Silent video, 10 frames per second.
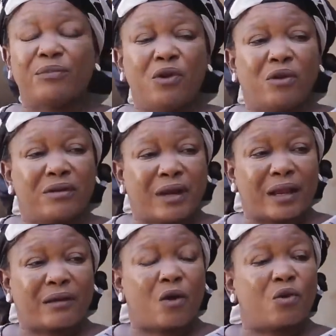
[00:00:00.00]
million
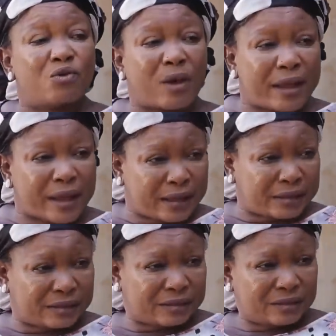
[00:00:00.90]
naira on your
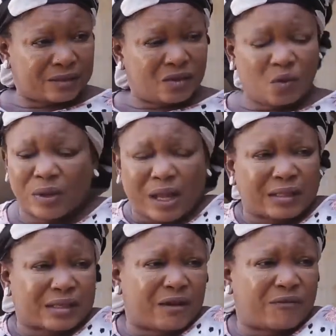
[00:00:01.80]
head. We
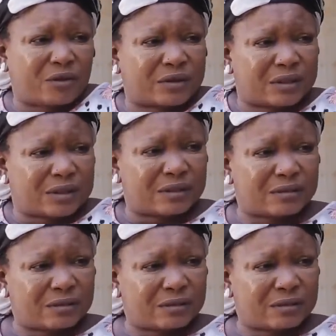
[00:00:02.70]
can't afford it.